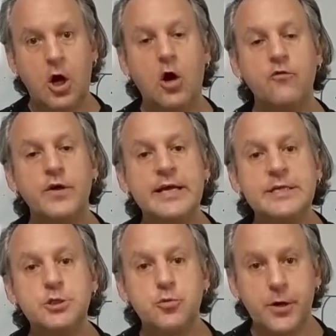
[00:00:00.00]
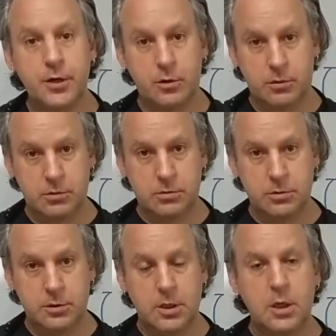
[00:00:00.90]
of Israel.
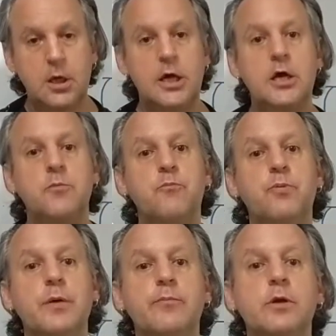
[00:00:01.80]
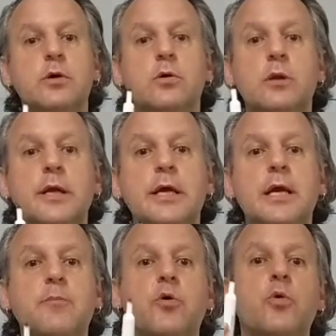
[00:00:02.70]
In biblical
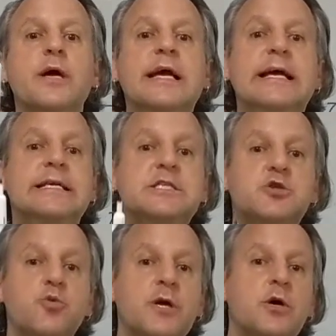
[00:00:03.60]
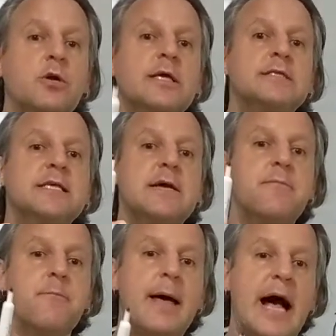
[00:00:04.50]
Hebrew, Israel is a
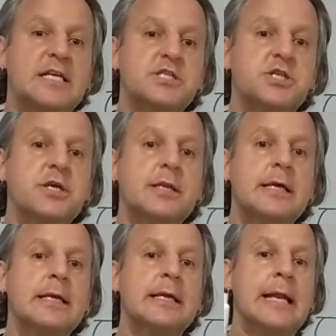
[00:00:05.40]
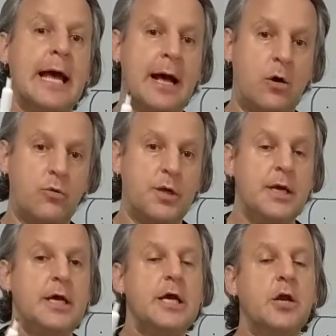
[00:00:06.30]
masculine noun.
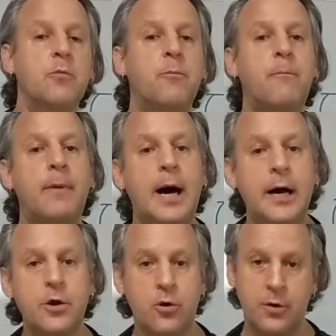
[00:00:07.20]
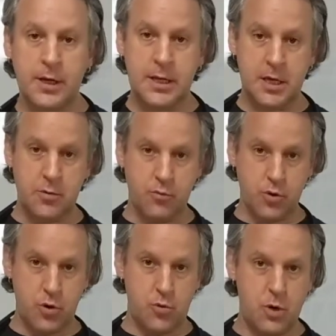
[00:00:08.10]
In modern
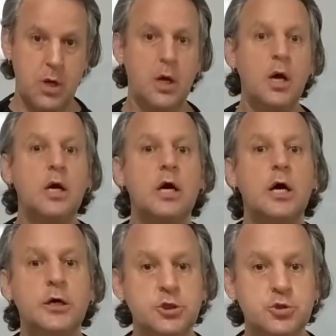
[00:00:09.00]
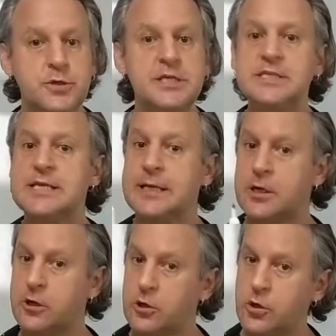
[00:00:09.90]
Hebrew, countries,
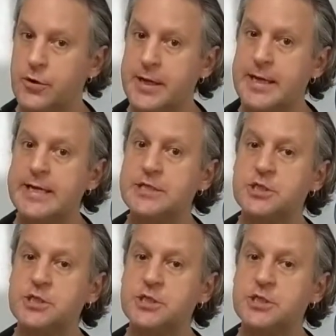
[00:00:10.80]
including